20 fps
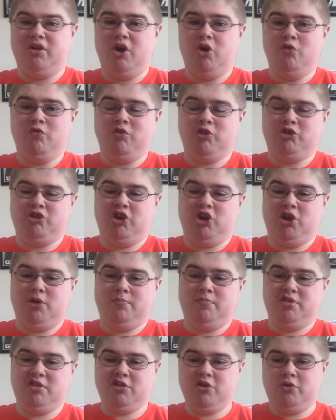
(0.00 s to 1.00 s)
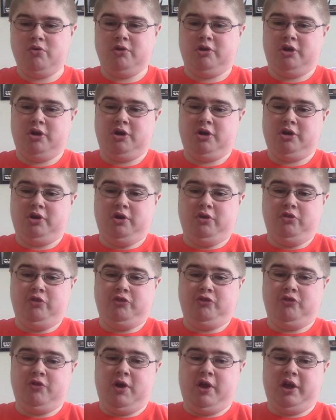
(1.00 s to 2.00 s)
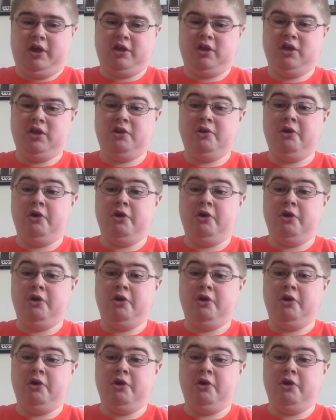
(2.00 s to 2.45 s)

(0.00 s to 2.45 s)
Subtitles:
overdubs going on the track.